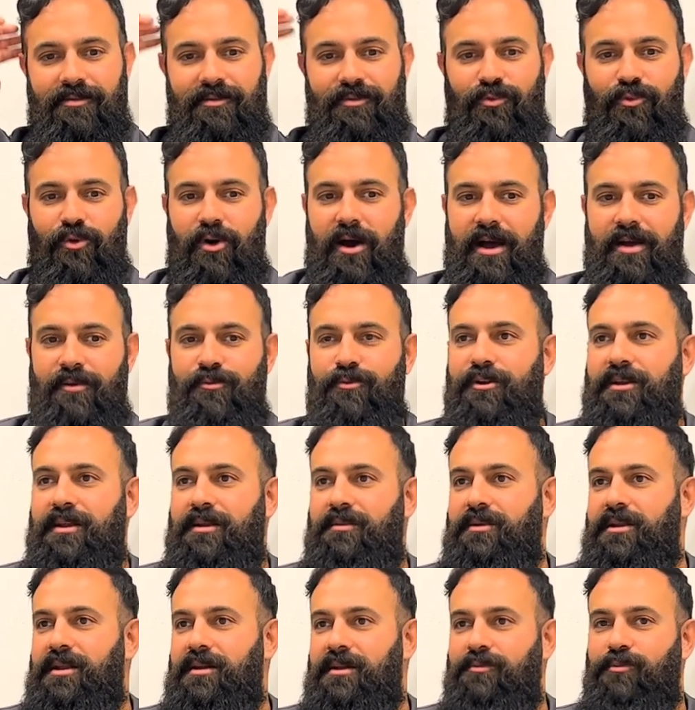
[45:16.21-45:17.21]
why would
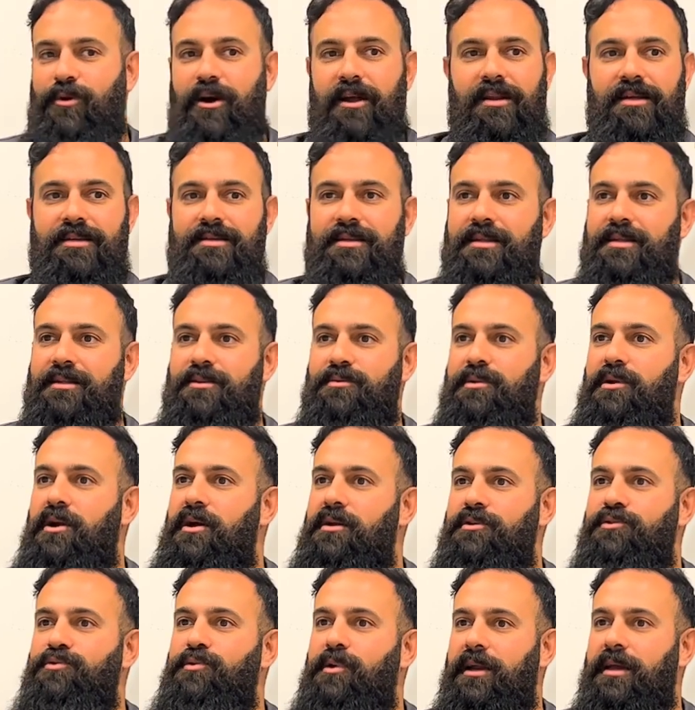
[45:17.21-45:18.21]
it need? Why does it need to be
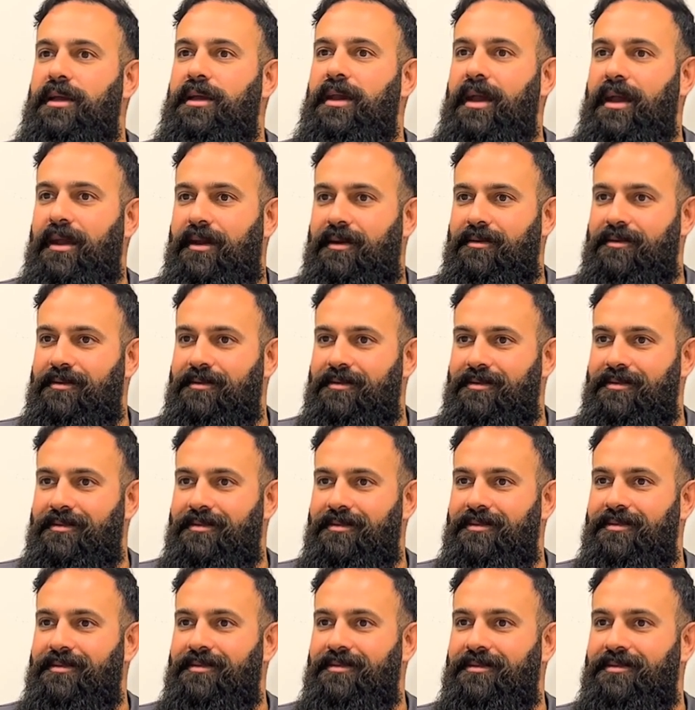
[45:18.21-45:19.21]
120k?
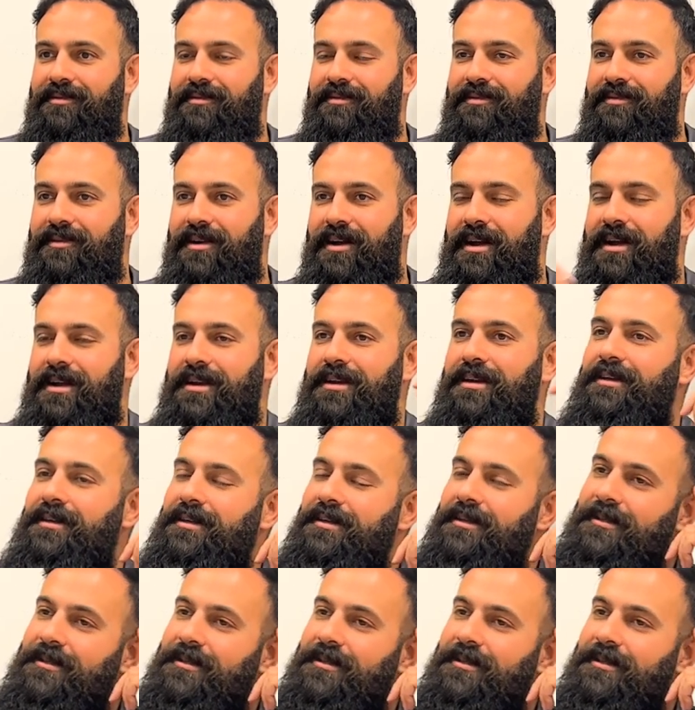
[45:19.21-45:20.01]
Yeah. Right.